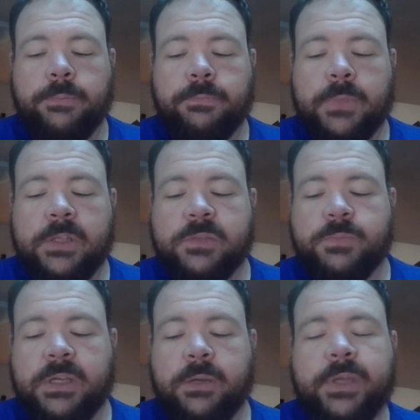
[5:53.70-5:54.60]
it's
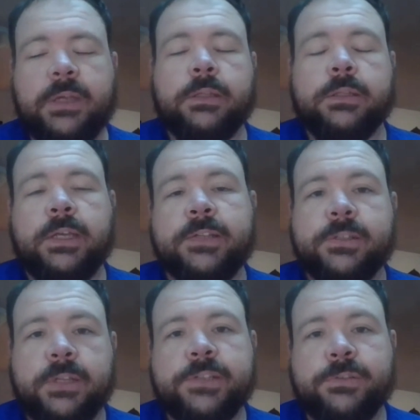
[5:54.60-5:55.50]
becoming less
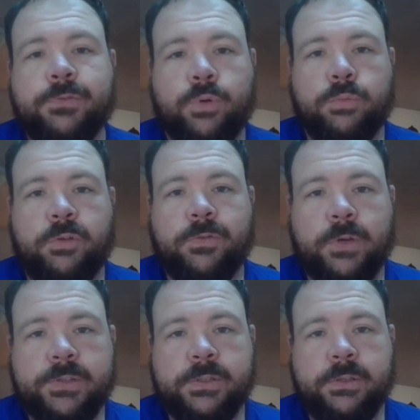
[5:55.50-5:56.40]
and less affordable for
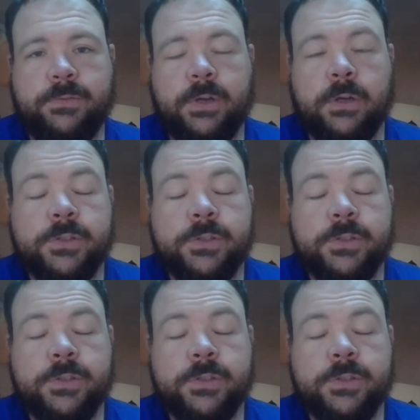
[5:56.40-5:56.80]
us to live here.